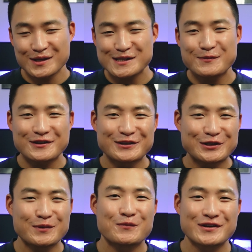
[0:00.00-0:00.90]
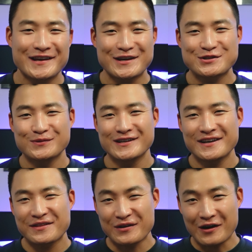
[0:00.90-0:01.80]
let's speak a little bit more tangibly.
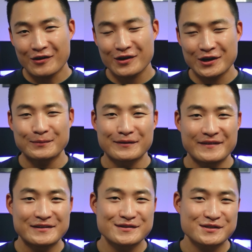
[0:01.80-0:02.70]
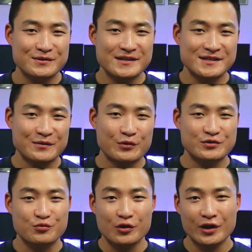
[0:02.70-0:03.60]
There are a couple of industries in
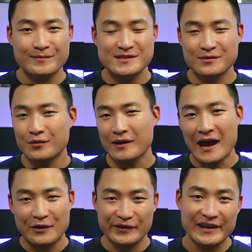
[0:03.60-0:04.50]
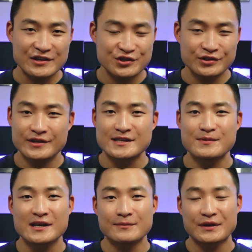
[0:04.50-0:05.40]
which roll-ups or aggregation is
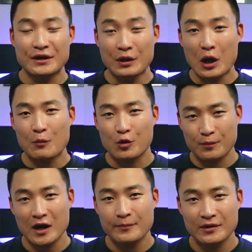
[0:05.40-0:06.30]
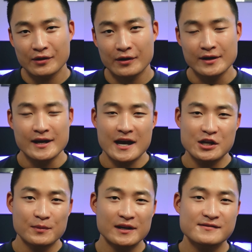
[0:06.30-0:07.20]
becoming a lot more popular, and you
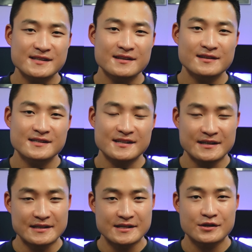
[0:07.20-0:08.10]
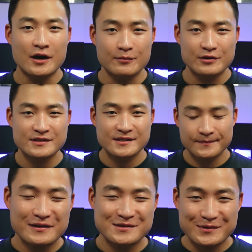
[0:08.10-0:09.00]
might have seen this in e-commerce.
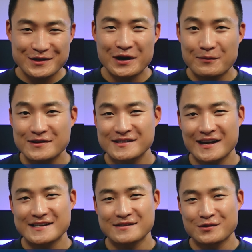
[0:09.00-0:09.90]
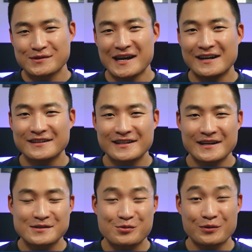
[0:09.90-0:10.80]
So e-commerce as a totality
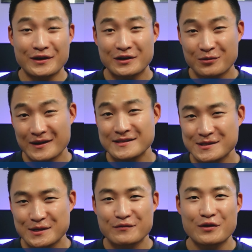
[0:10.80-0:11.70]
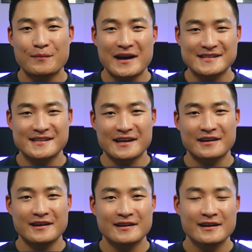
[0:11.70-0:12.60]
has grown like crazy over the past
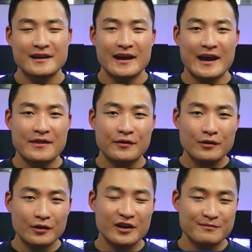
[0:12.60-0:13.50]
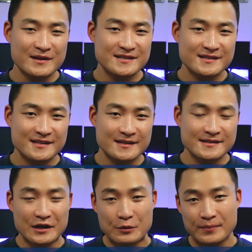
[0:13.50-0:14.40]
decade, and there are a lot of businesses
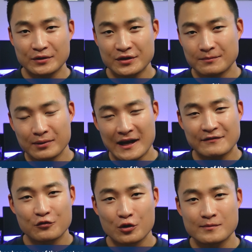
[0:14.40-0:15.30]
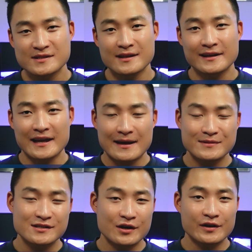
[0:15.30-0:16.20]
that are built on platforms like
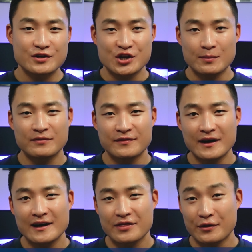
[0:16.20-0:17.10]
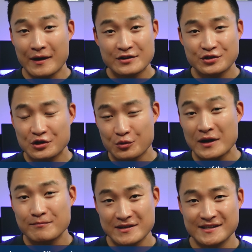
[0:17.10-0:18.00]
Amazon and Shopify that are actually
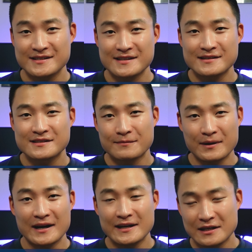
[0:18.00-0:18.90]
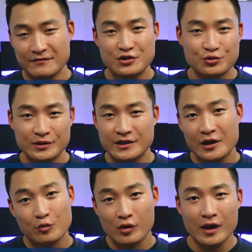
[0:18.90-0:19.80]
great businesses to buy individually
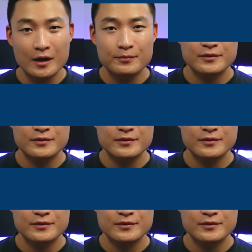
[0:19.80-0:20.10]
and roll up.